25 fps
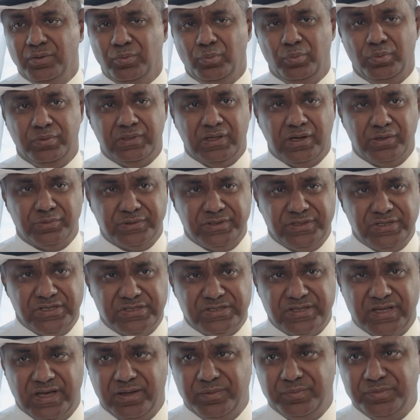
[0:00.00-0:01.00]
without any
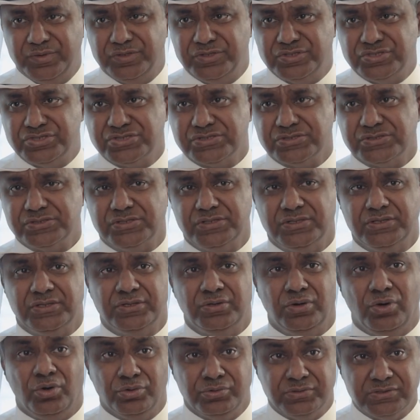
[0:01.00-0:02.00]
damage,
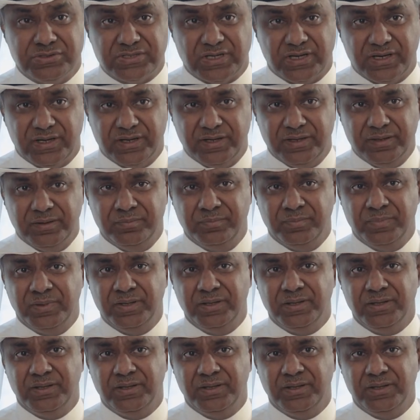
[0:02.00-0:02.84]
on time.